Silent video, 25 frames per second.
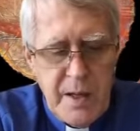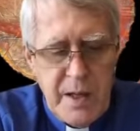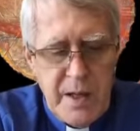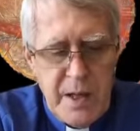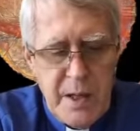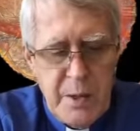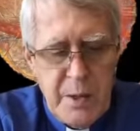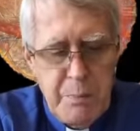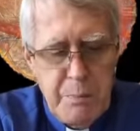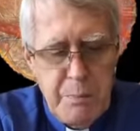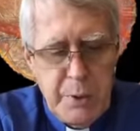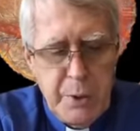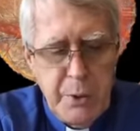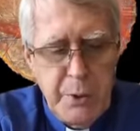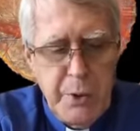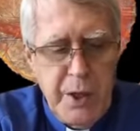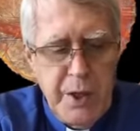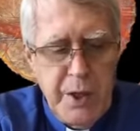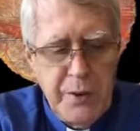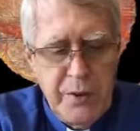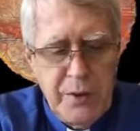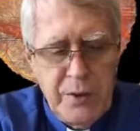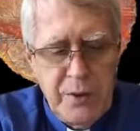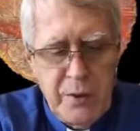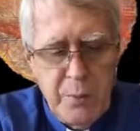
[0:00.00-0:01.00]
In
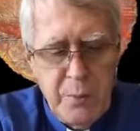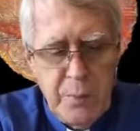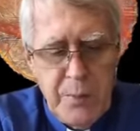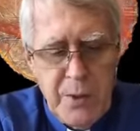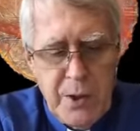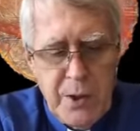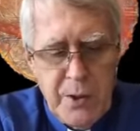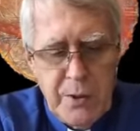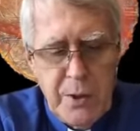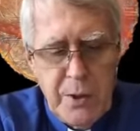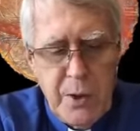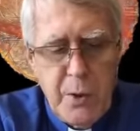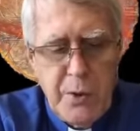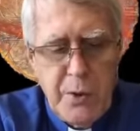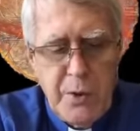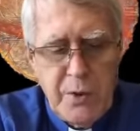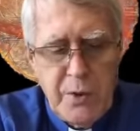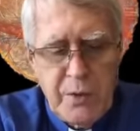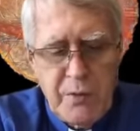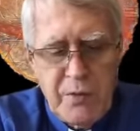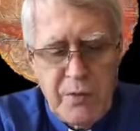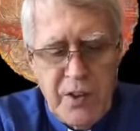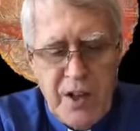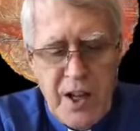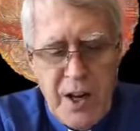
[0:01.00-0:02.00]
Buddhism, the
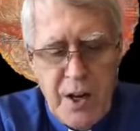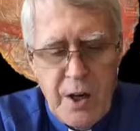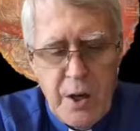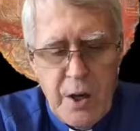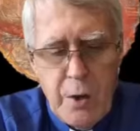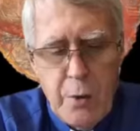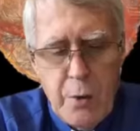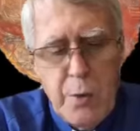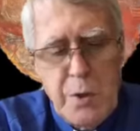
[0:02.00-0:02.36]
lotus flower,